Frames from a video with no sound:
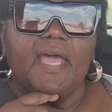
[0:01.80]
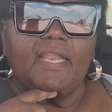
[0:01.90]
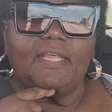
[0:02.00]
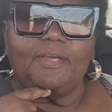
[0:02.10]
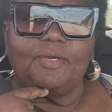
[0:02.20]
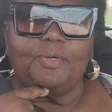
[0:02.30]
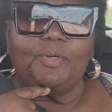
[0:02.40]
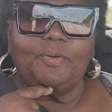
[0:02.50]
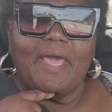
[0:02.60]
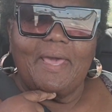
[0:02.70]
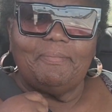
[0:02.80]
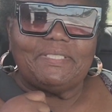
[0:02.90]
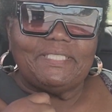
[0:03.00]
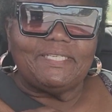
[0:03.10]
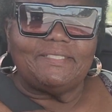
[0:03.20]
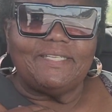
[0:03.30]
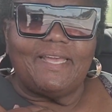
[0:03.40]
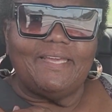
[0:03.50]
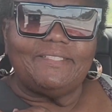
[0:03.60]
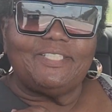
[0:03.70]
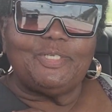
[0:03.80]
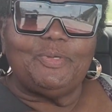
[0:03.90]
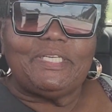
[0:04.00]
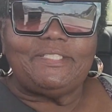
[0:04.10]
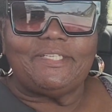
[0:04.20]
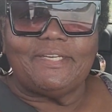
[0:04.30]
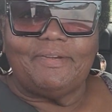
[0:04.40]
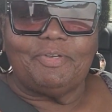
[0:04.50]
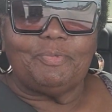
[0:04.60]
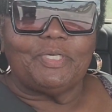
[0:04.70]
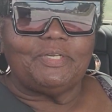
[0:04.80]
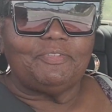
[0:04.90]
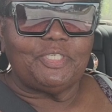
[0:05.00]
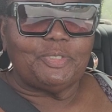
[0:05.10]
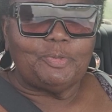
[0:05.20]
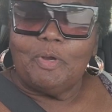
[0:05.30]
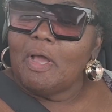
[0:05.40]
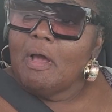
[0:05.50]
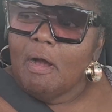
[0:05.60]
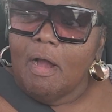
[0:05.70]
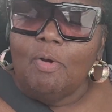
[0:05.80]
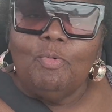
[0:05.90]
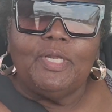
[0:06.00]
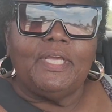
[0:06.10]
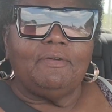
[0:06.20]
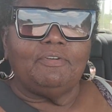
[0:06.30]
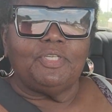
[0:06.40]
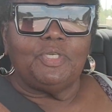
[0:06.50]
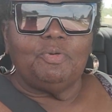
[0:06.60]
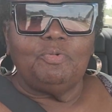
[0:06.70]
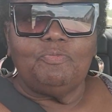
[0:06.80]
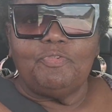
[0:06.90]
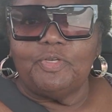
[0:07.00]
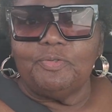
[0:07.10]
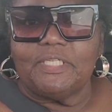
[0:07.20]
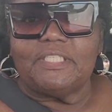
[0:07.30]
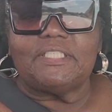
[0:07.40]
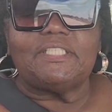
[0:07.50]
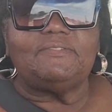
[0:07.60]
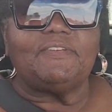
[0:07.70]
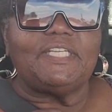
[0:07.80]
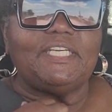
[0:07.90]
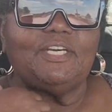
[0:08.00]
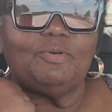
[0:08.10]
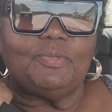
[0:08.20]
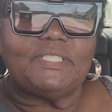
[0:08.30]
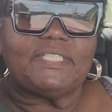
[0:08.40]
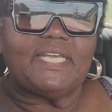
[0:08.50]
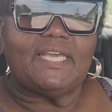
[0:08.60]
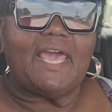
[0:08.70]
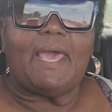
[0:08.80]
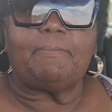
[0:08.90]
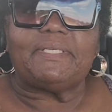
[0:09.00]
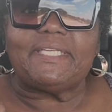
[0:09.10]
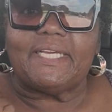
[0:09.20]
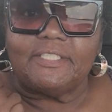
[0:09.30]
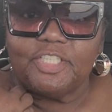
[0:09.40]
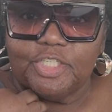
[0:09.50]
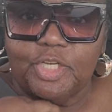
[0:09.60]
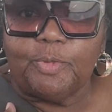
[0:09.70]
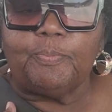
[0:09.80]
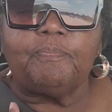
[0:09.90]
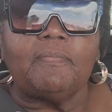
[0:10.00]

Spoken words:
Hello, happy Sunday to each and every one of you. Or whenever you view this video, we say happy day to you.